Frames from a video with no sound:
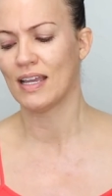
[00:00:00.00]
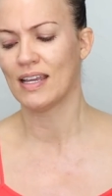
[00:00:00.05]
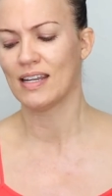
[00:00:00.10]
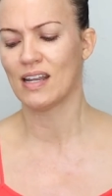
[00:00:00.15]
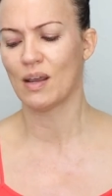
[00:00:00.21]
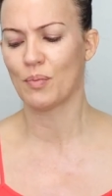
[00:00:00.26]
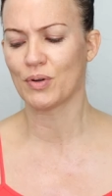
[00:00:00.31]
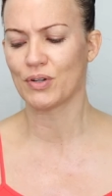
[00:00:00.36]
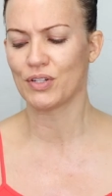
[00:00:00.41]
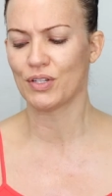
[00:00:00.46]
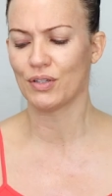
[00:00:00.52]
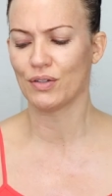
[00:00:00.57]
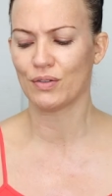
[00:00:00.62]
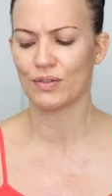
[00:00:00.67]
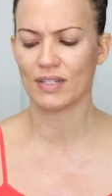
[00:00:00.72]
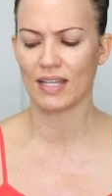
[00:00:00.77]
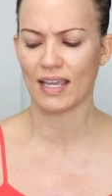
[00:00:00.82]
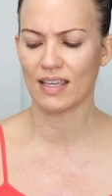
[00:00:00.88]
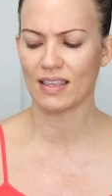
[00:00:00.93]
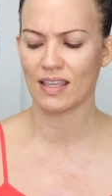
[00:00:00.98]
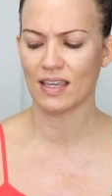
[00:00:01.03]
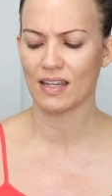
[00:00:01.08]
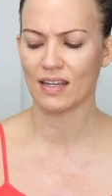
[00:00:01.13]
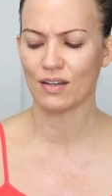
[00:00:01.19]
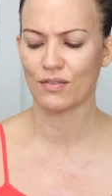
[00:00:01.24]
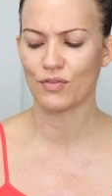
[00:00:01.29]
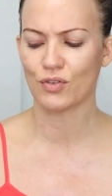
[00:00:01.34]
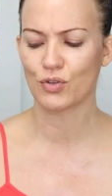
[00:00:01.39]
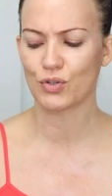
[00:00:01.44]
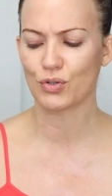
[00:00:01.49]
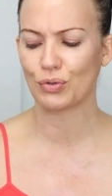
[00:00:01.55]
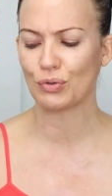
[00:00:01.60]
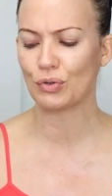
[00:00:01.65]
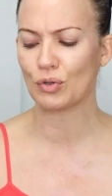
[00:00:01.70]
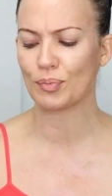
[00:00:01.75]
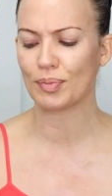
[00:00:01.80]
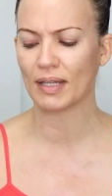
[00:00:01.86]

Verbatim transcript: Number two, take the end of your tool,